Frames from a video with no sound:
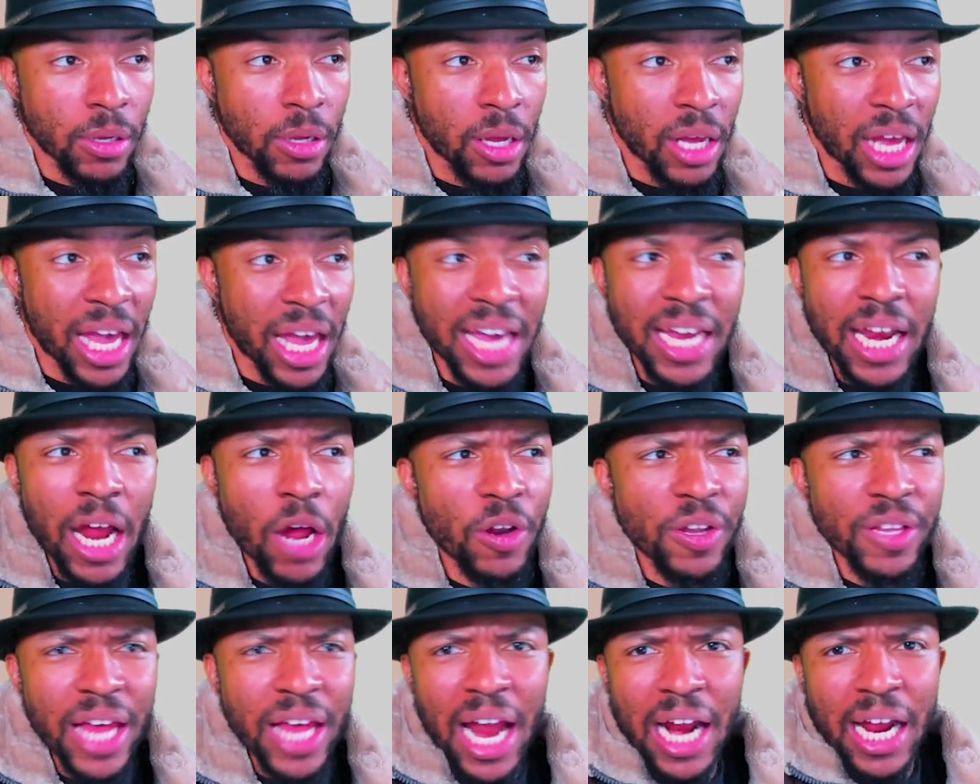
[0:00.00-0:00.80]
And not
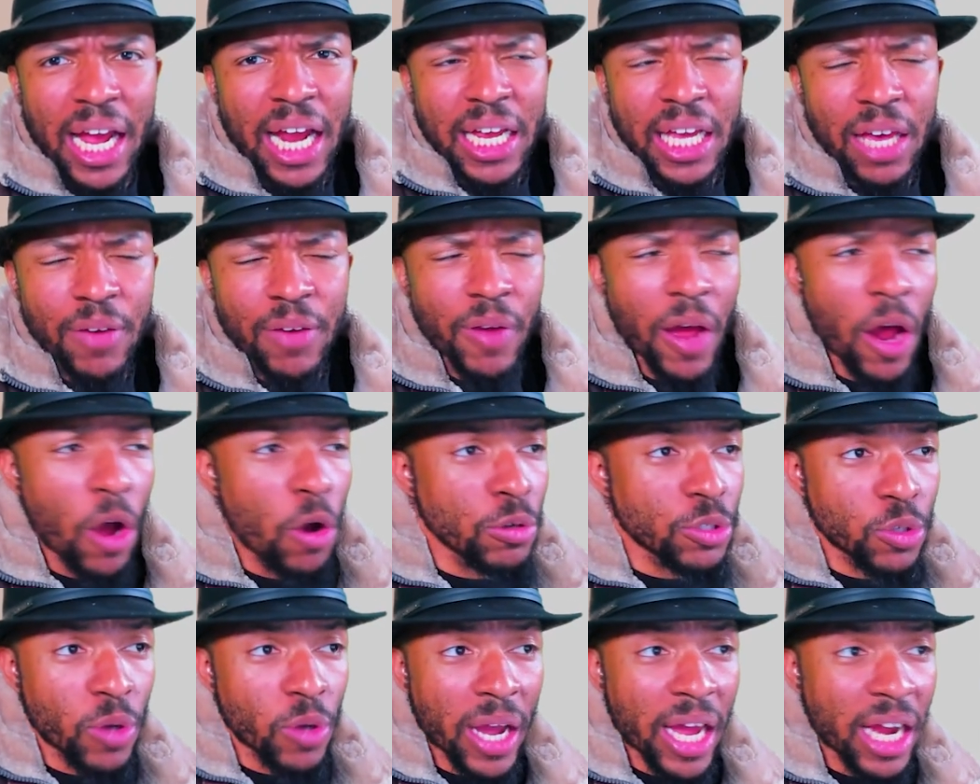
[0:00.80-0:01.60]
only that, I gotta give
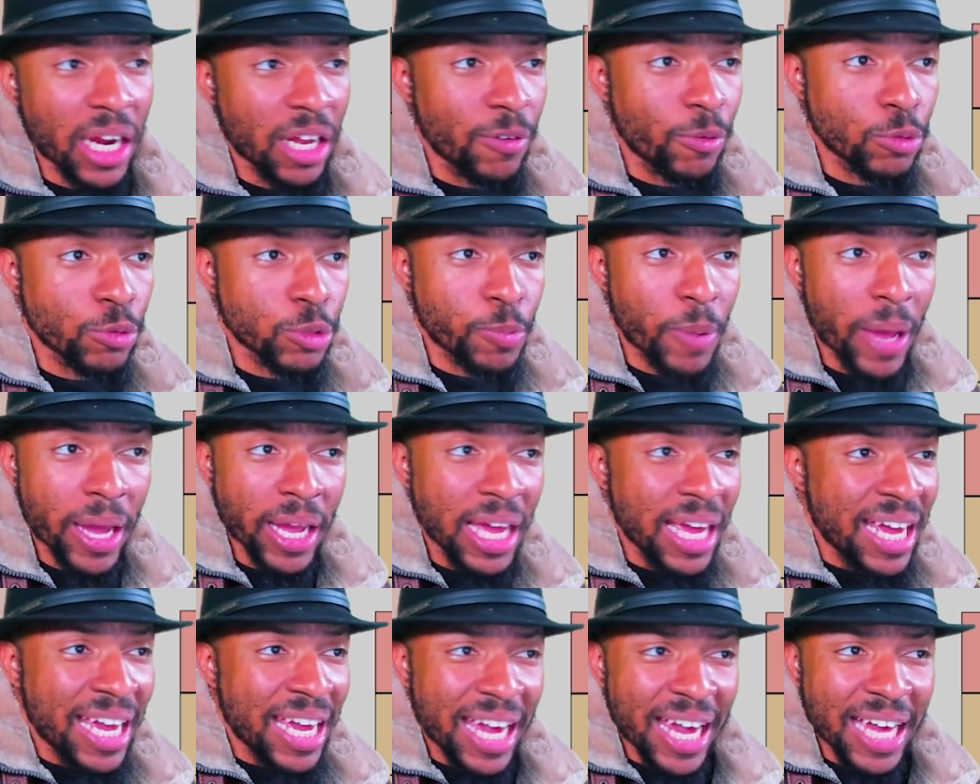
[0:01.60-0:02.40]
it respect.
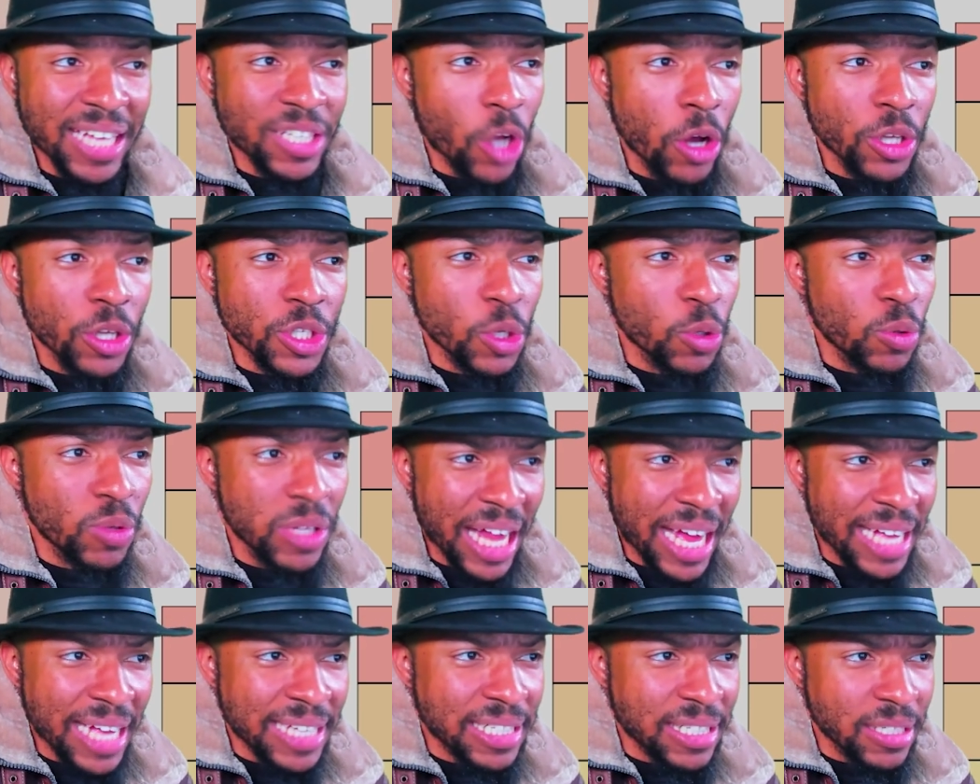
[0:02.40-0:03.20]
It's also
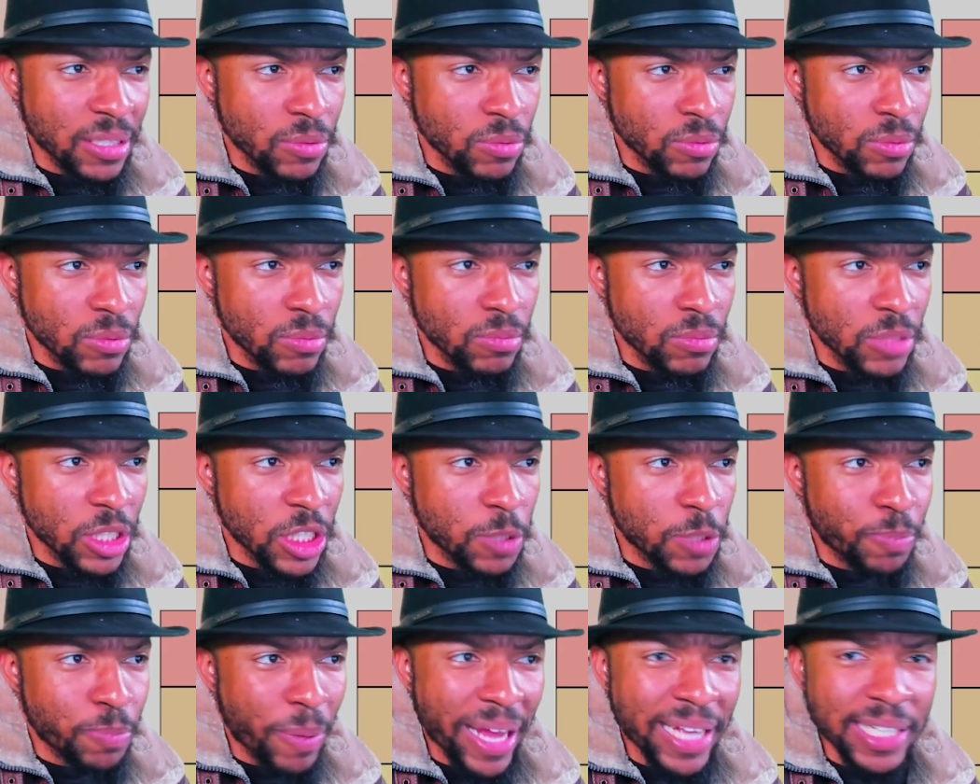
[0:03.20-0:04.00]
less
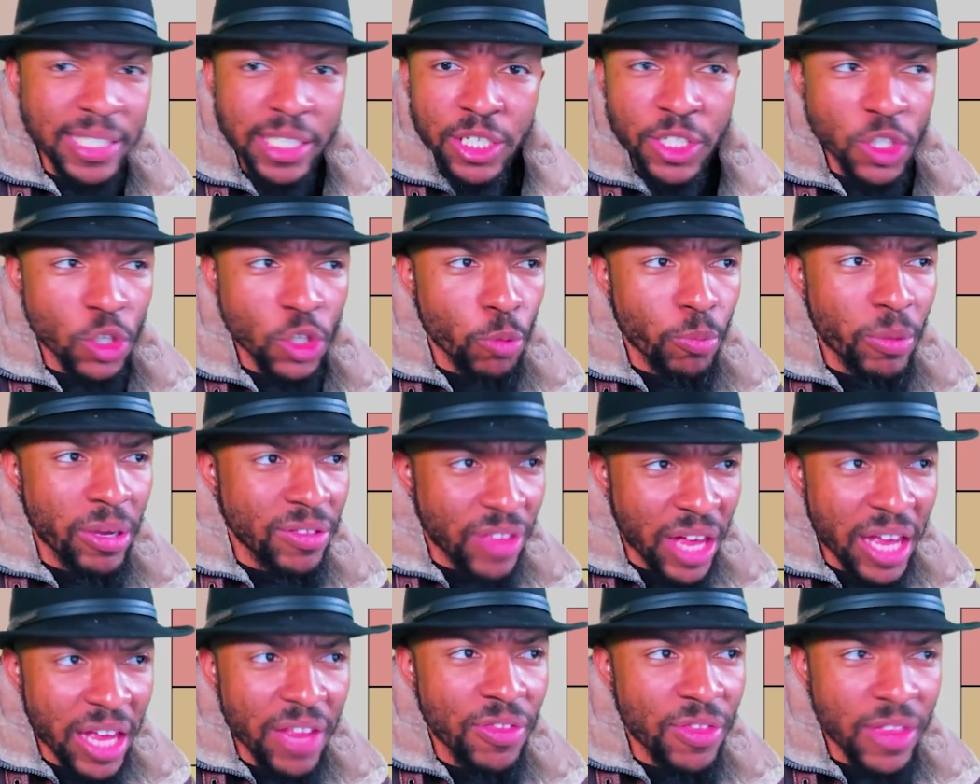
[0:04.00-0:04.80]
space consuming
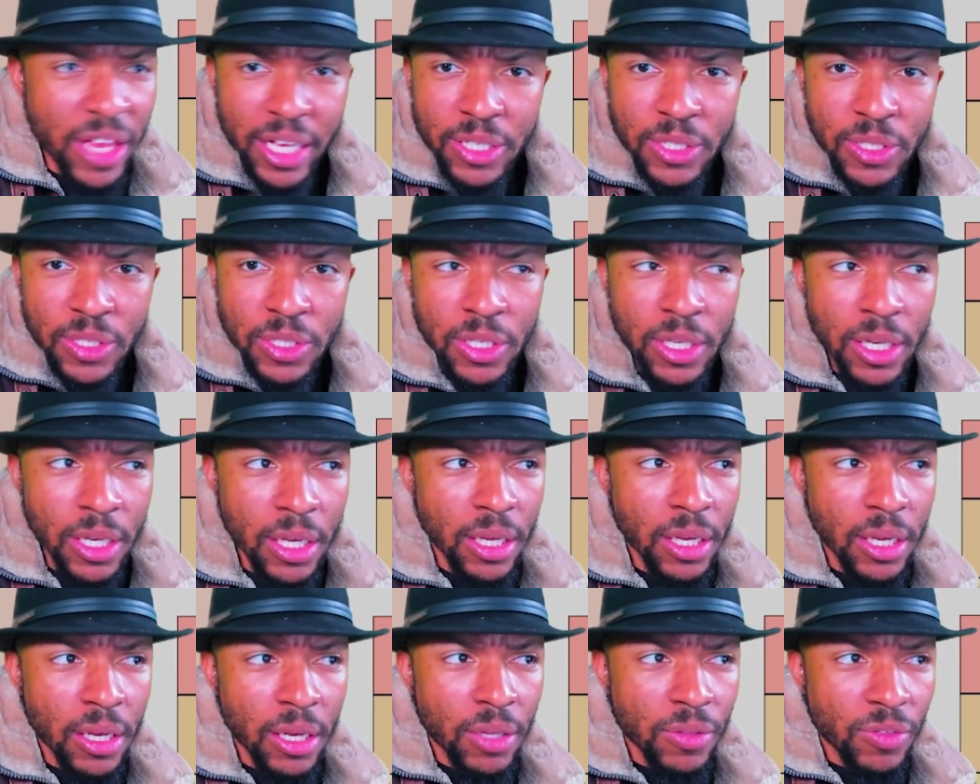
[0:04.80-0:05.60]
than this.
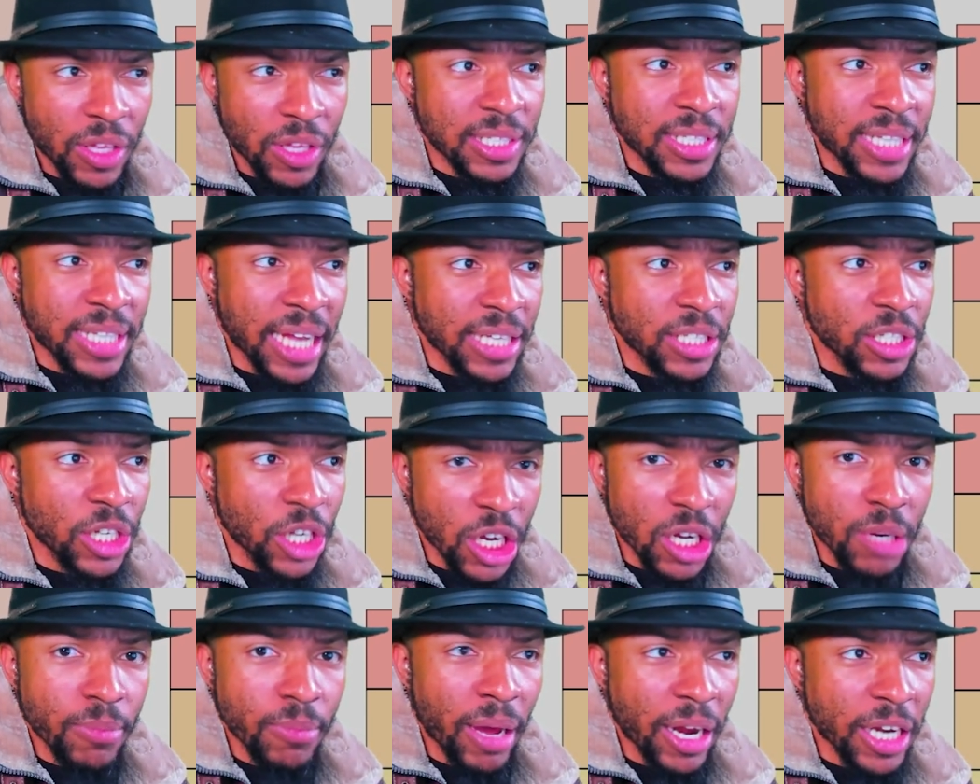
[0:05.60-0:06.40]
This takes a
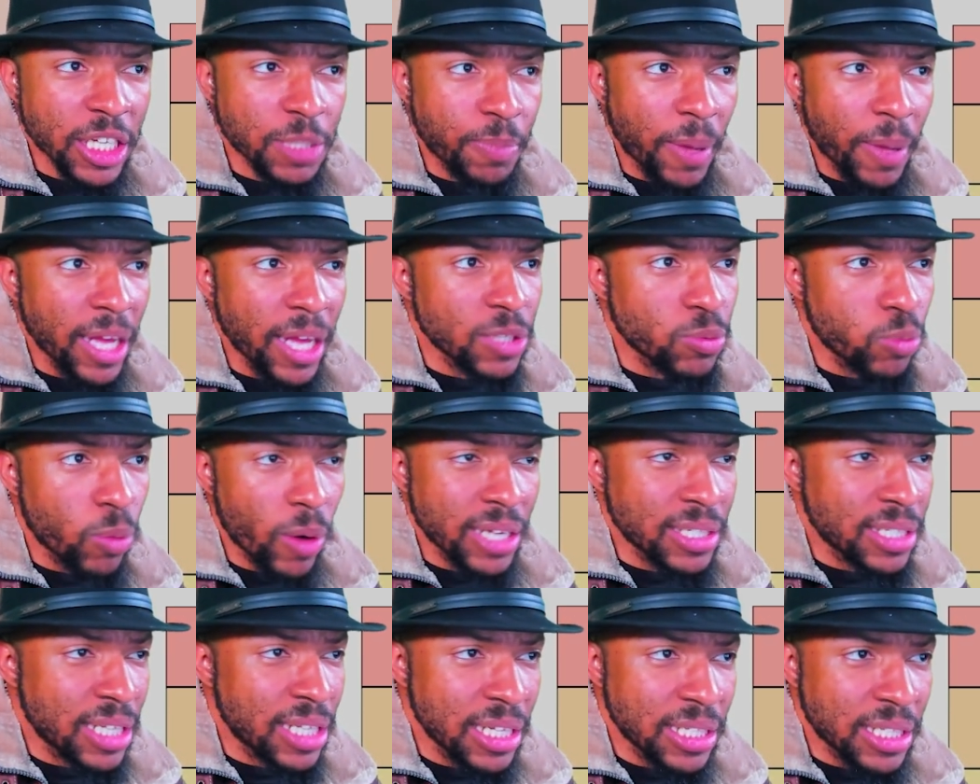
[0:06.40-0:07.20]
good amount of space,
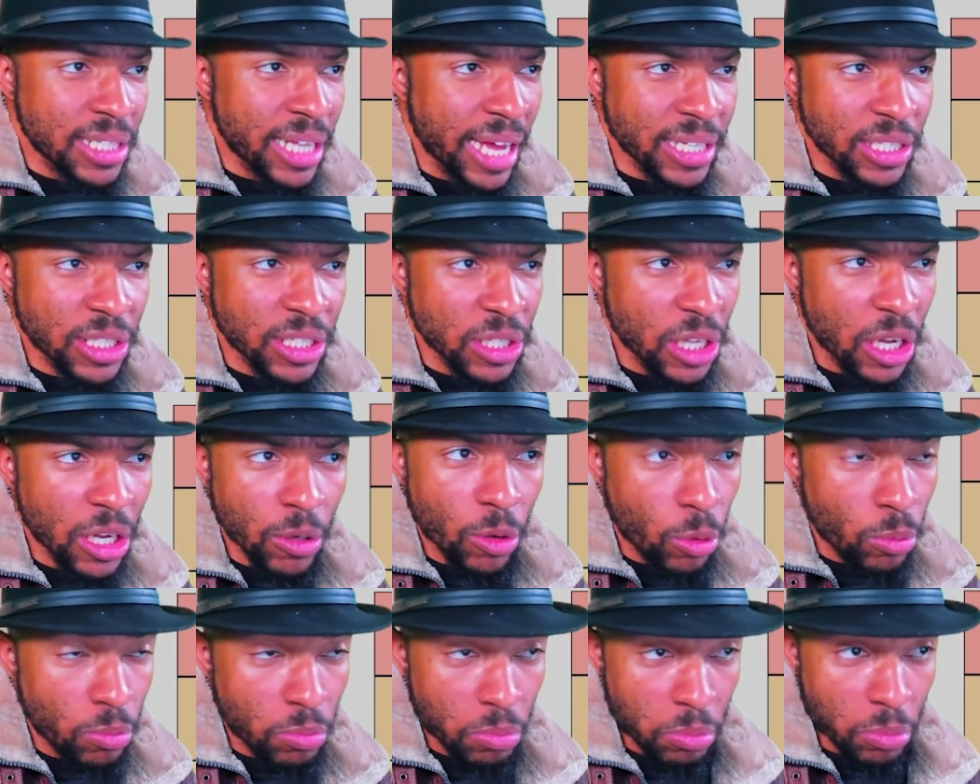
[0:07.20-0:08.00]
whereas this takes
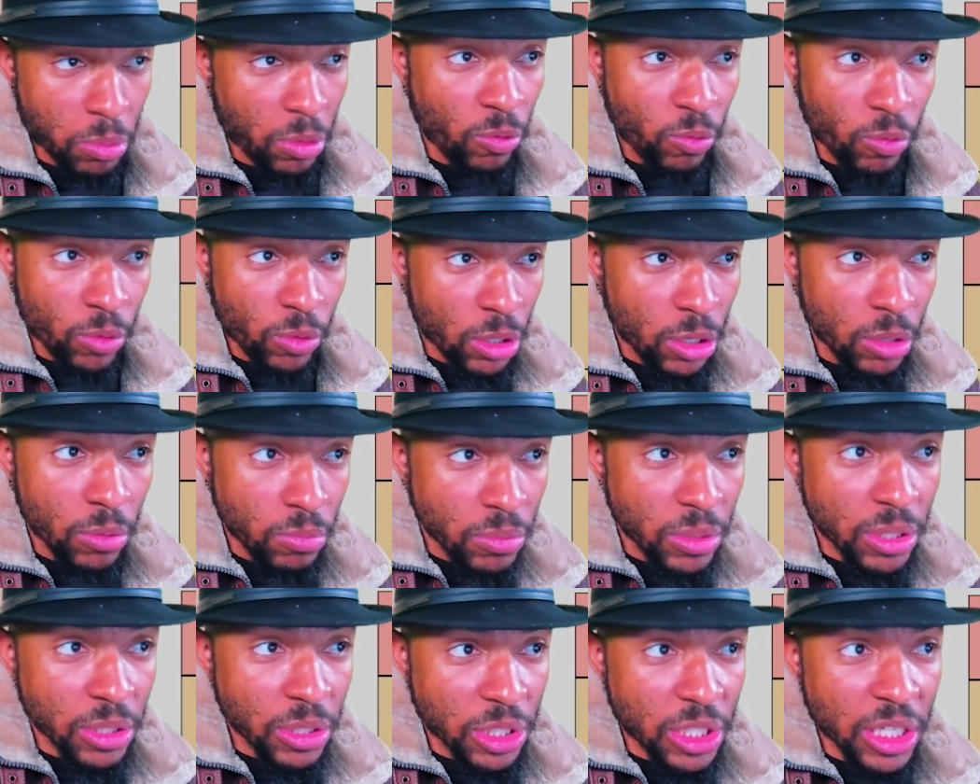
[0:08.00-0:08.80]

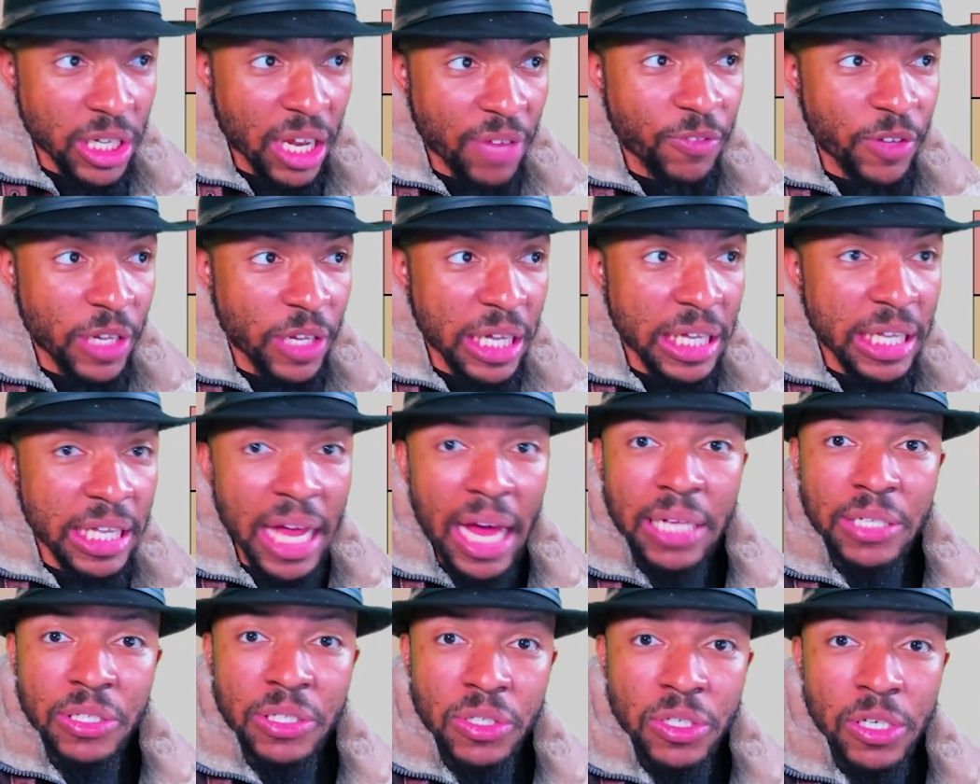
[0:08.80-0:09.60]
significantly
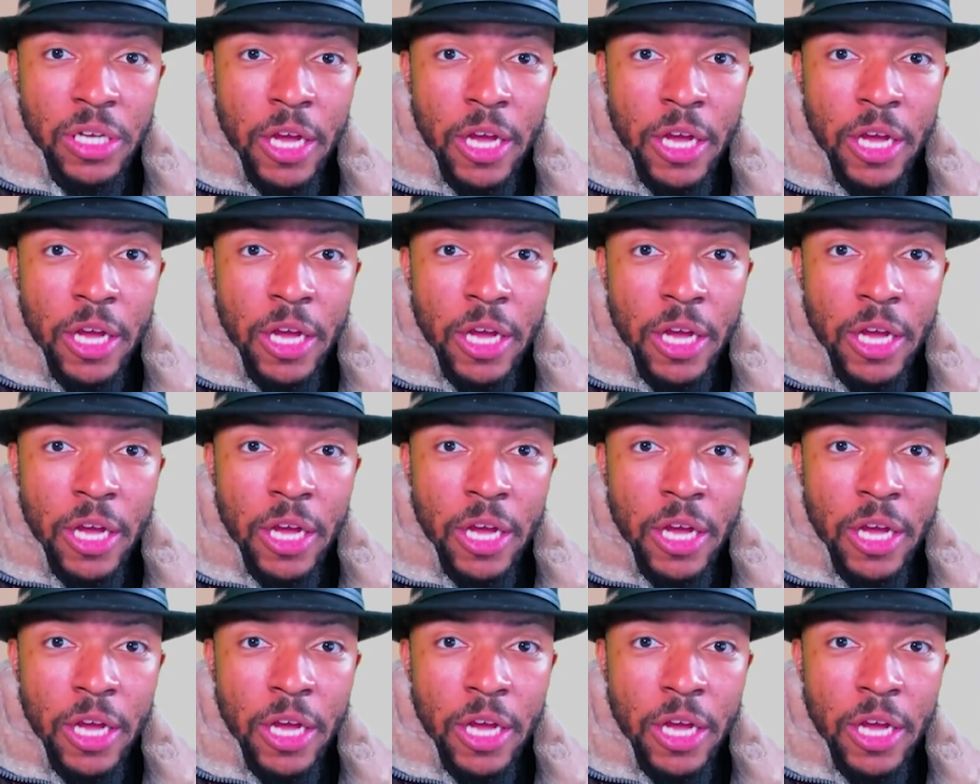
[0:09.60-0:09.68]
less.